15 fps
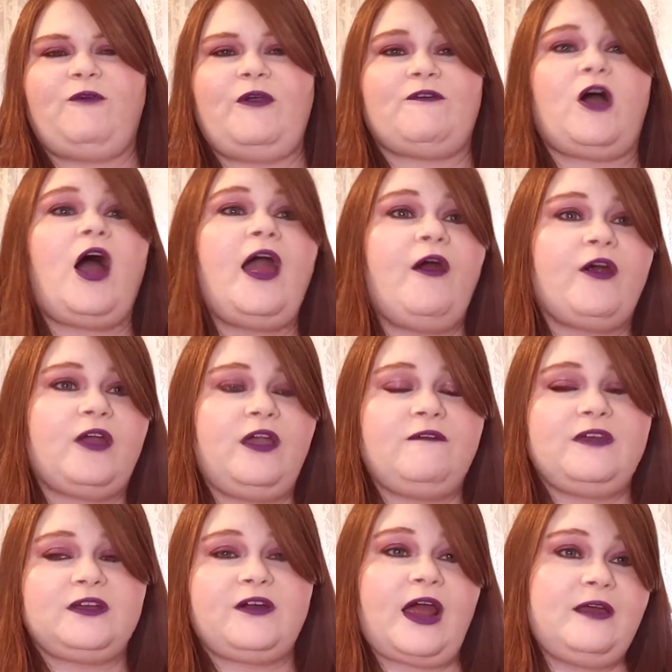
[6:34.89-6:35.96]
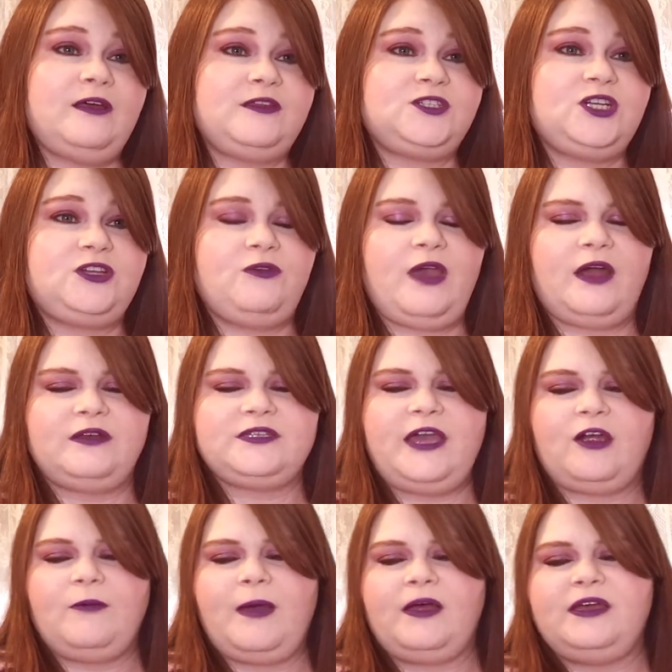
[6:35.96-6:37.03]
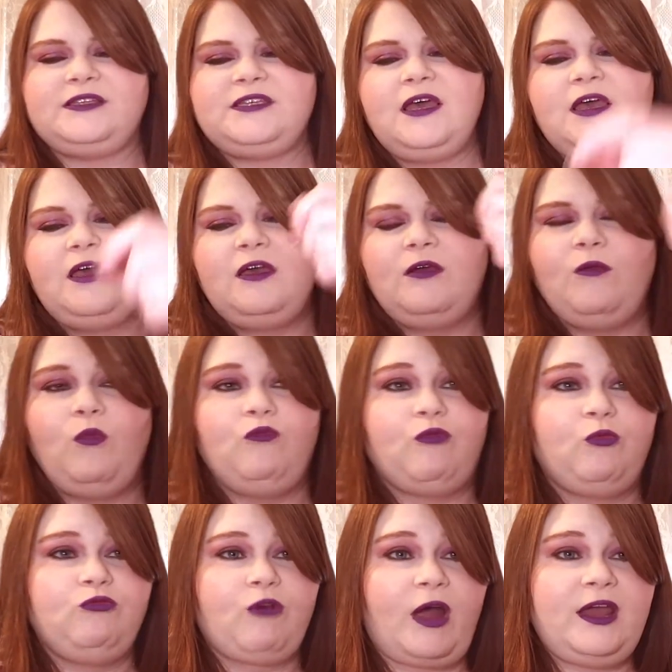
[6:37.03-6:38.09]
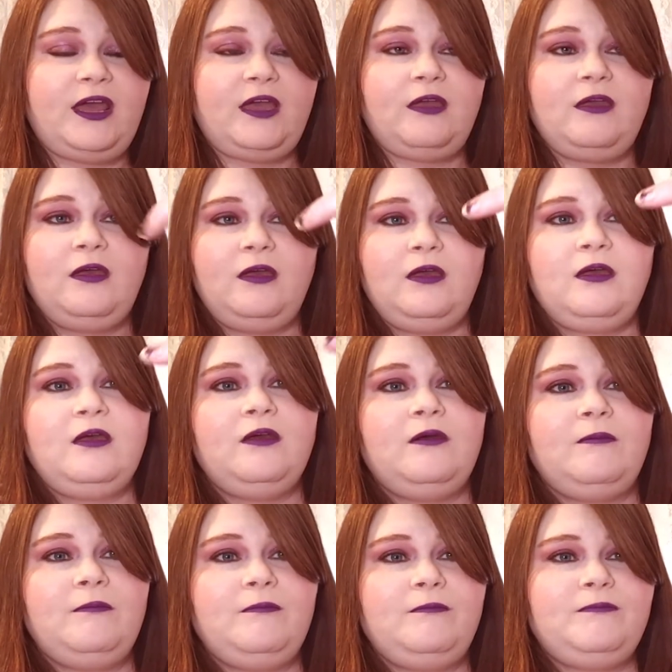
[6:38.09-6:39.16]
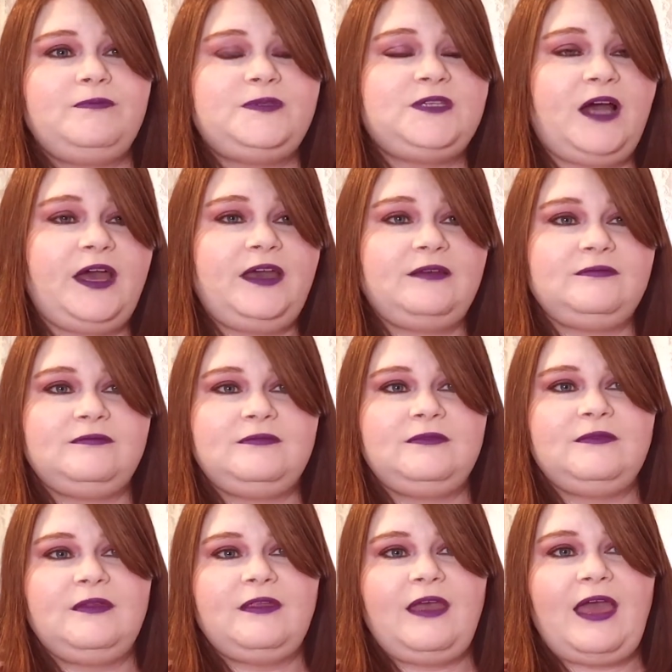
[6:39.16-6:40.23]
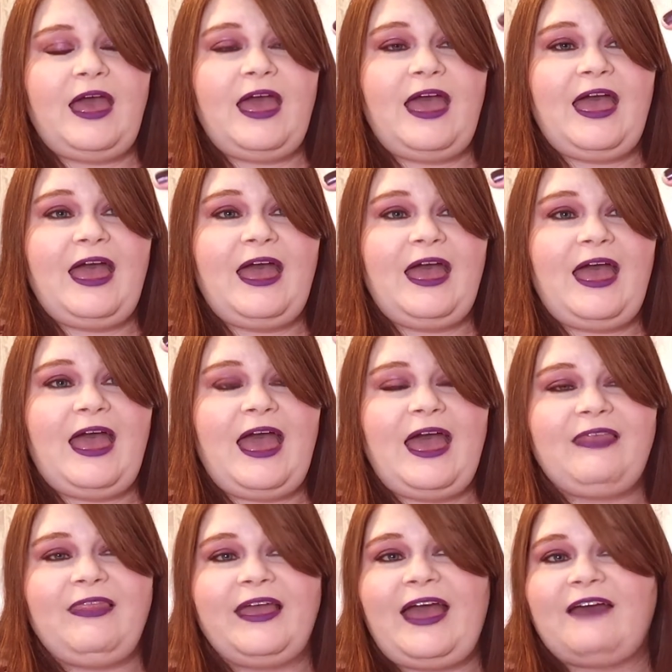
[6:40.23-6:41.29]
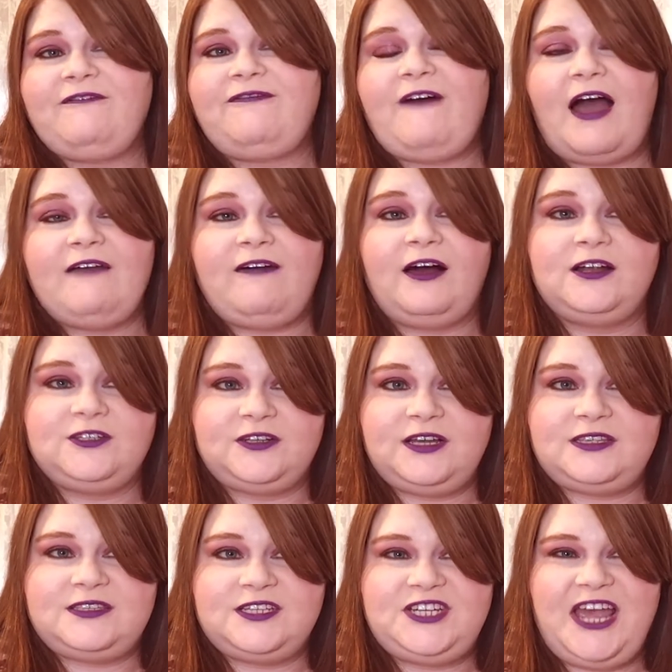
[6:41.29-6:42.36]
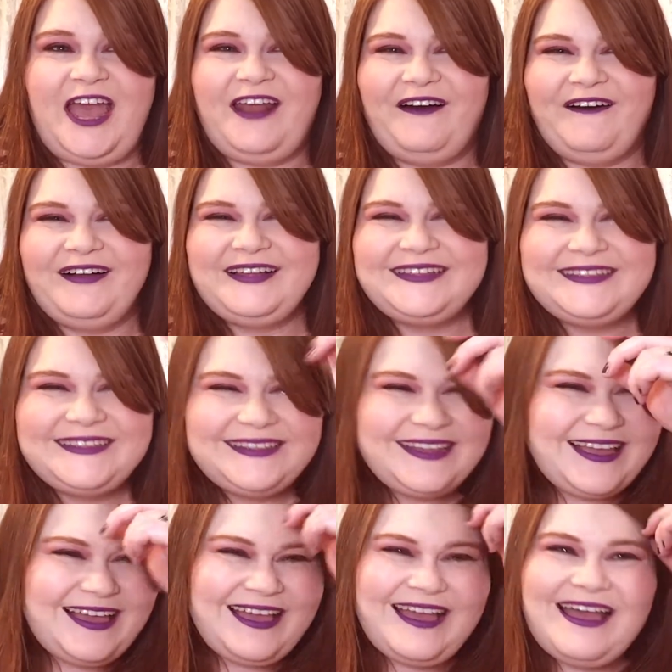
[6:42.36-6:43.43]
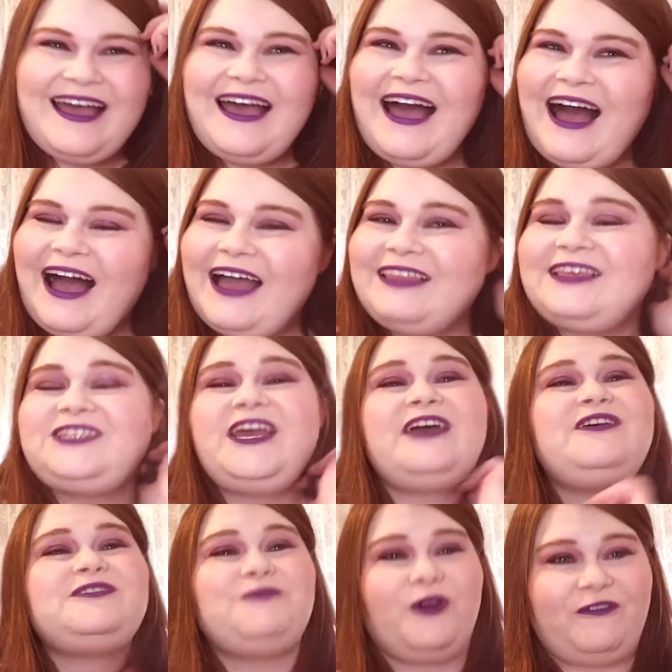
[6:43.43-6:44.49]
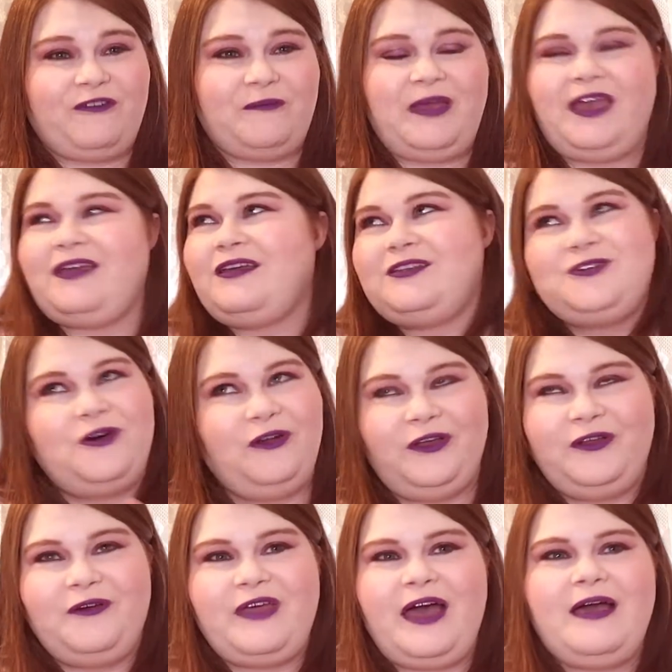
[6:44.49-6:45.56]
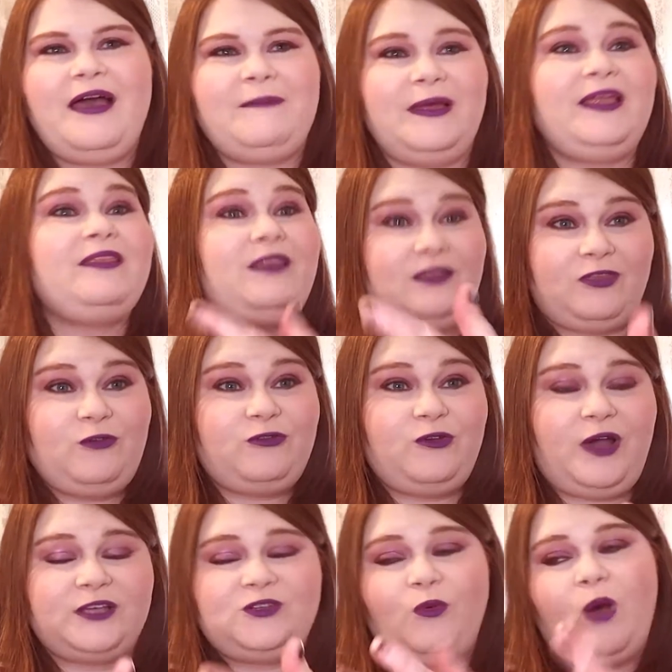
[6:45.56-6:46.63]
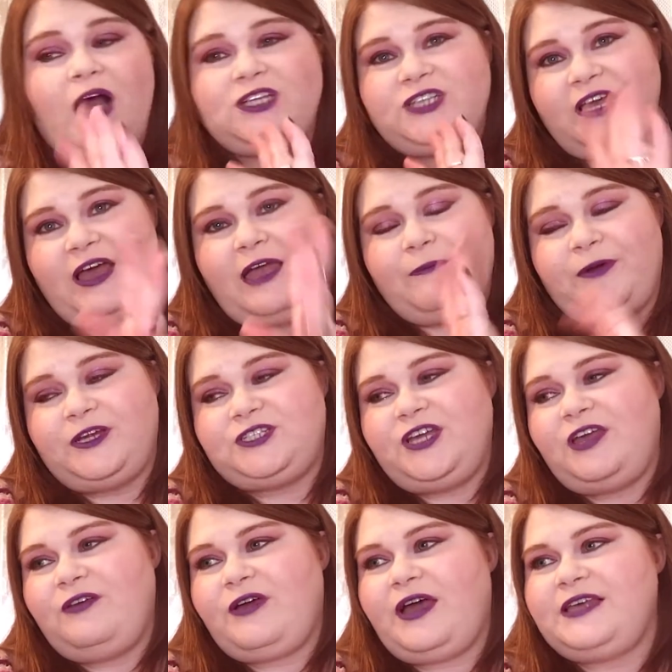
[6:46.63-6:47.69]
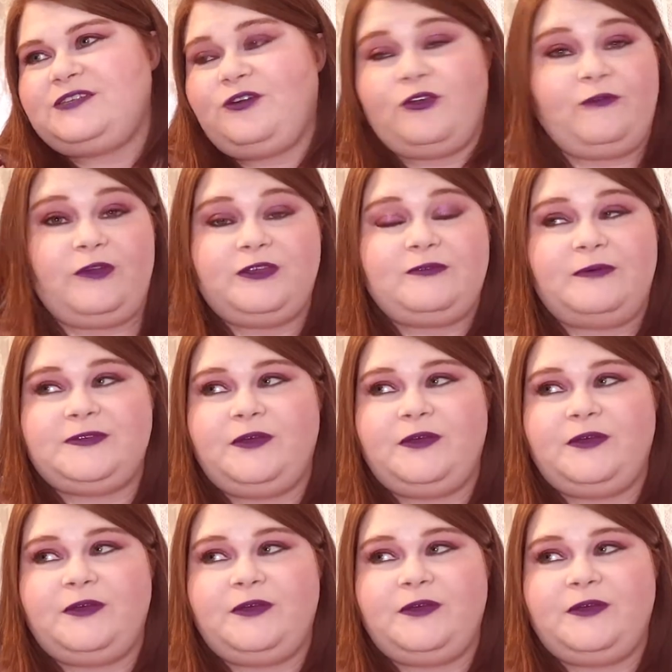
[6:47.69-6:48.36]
have a hierarchy of the shit you guys care about, it's writing, site, and like at 500, it's the channel. The channel's more for me. I totally know that. But like those of you guys who watch it, I appreciate you guys. You're the reason